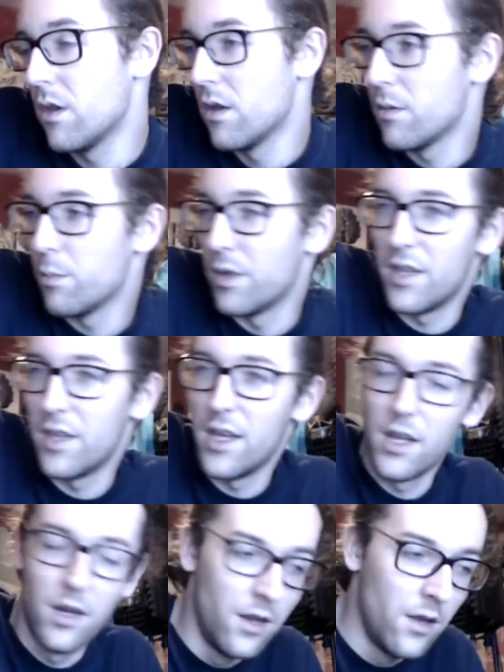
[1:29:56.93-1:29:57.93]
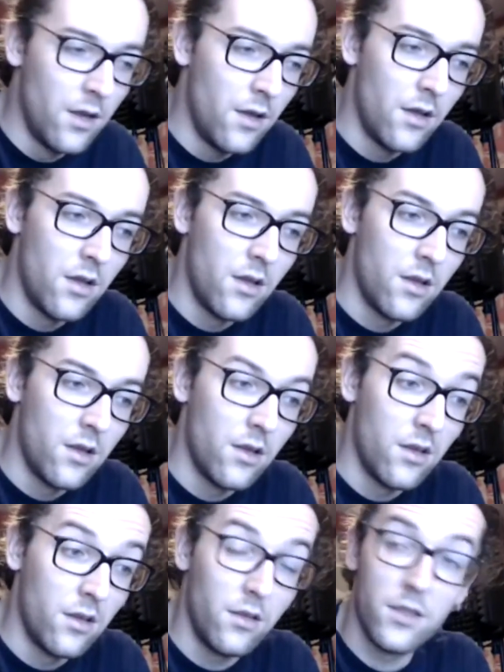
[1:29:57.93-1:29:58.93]
But then
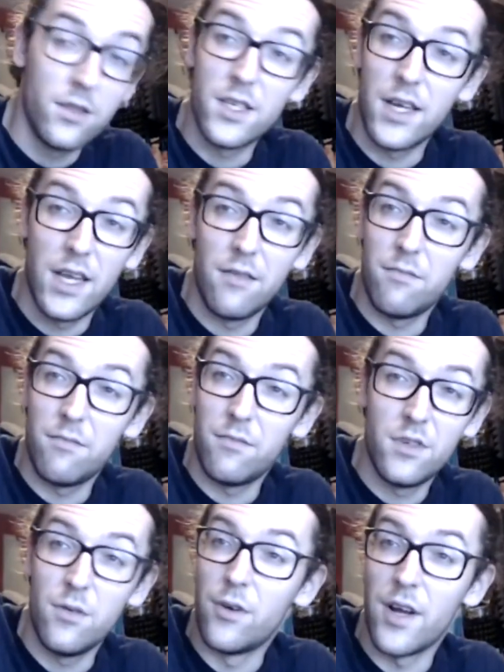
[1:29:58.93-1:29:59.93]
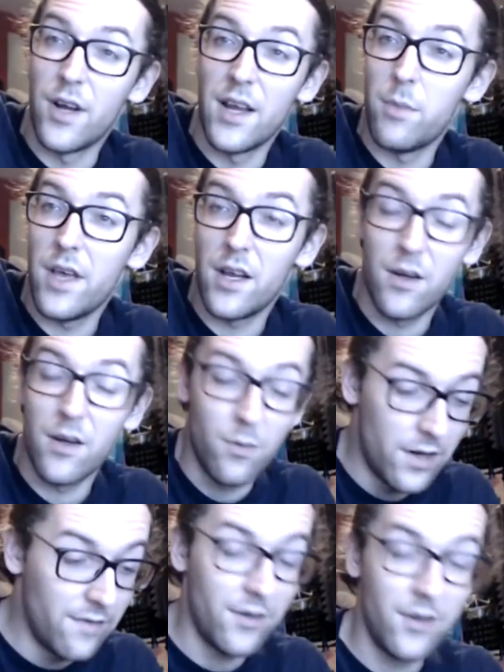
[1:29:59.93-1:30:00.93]
let's say get $2,000 back or
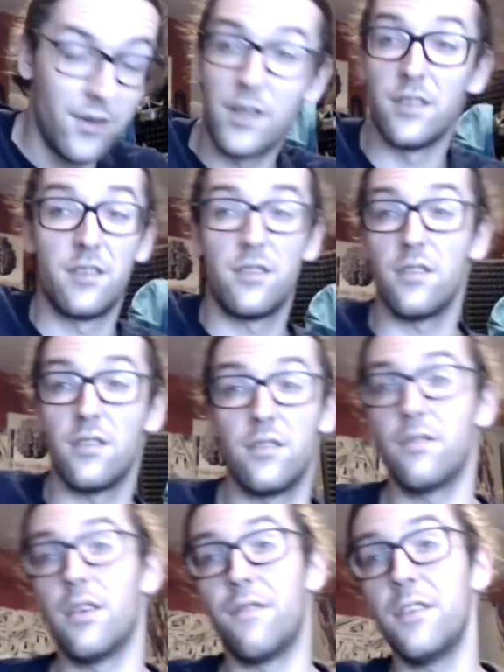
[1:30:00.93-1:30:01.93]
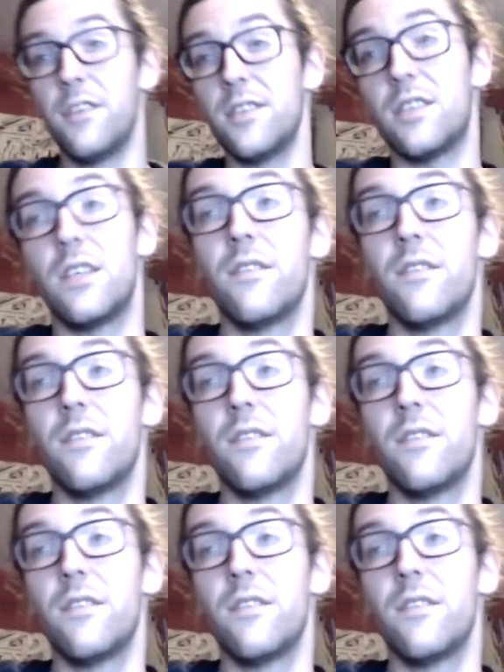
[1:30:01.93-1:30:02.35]
whatever, because if it's an